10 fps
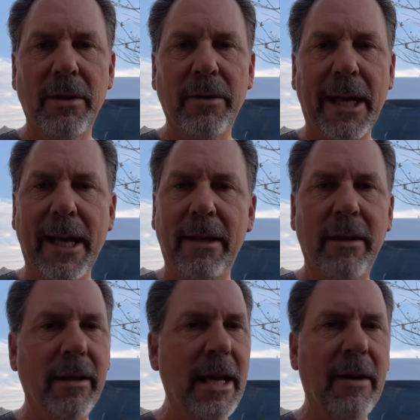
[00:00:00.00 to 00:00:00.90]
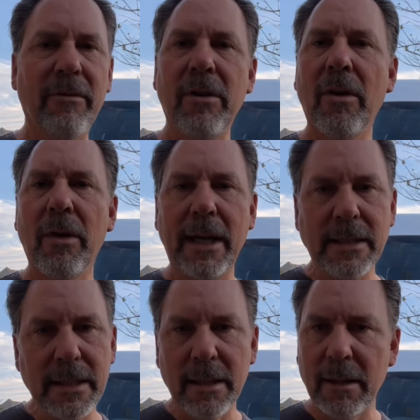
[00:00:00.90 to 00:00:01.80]
and they have no
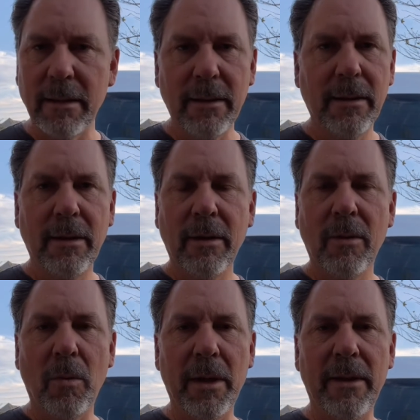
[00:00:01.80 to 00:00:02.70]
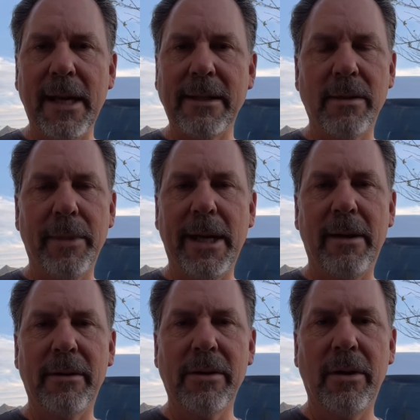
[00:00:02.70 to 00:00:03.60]
idea what that's
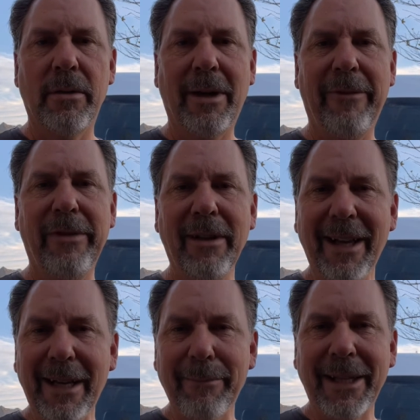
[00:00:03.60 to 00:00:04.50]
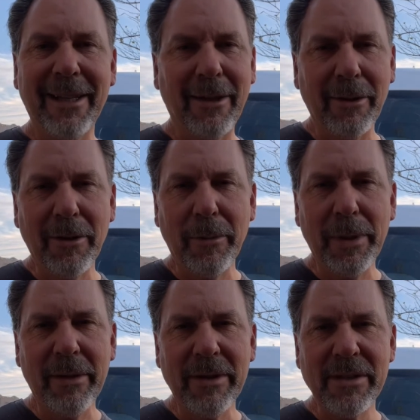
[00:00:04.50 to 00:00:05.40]
about. So I feel like I'm getting a little
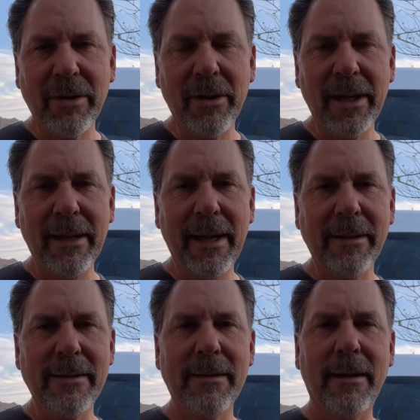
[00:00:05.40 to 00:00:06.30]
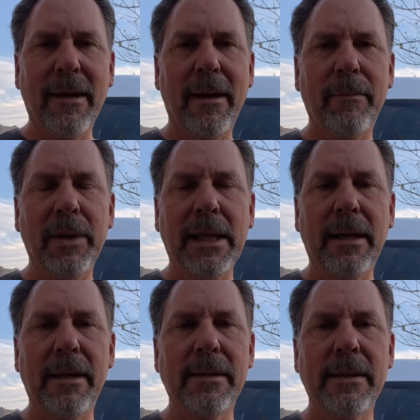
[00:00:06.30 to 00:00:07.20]
bit of a song and dance
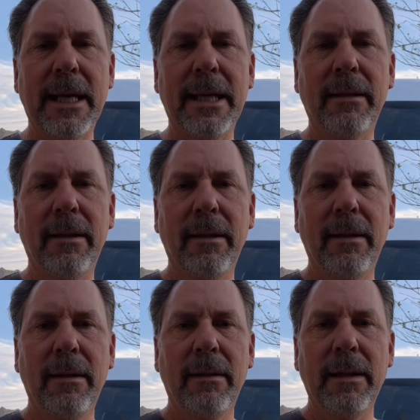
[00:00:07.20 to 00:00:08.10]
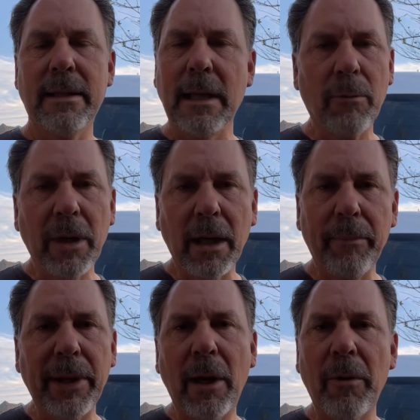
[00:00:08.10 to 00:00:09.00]
because that it's not ringing a
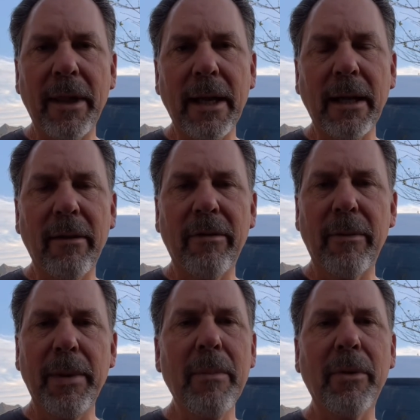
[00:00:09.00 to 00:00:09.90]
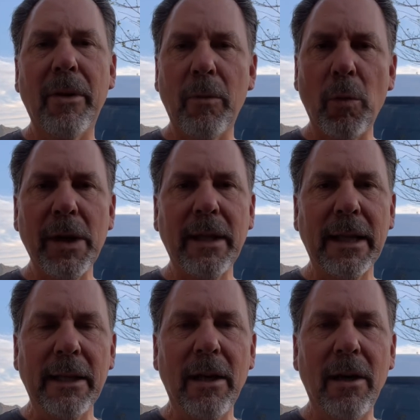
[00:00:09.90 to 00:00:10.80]
bell with any of the people that really
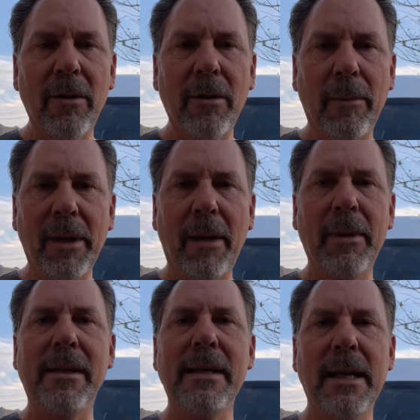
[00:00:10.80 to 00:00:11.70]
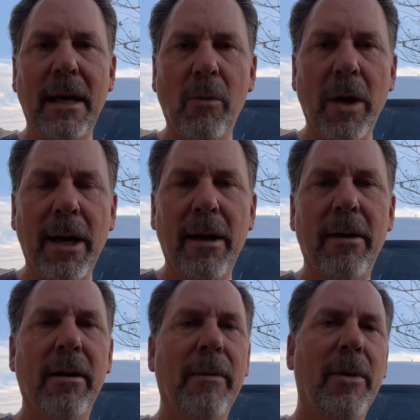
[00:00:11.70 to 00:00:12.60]
know. I mean, I'm a
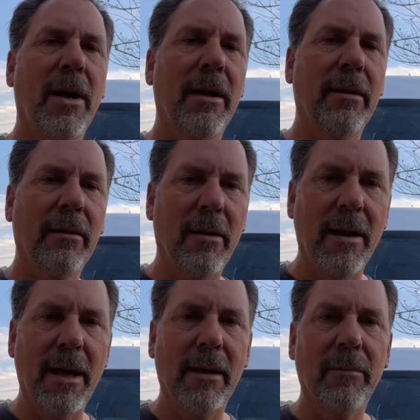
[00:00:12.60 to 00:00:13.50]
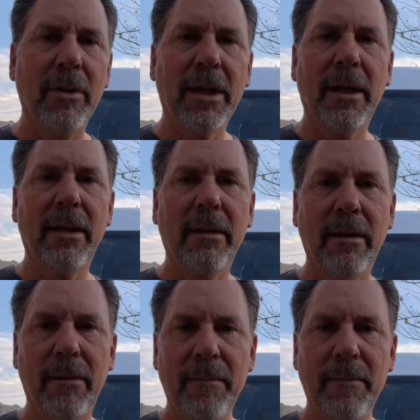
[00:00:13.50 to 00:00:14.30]
DIYer, I'm online, I'm looking at the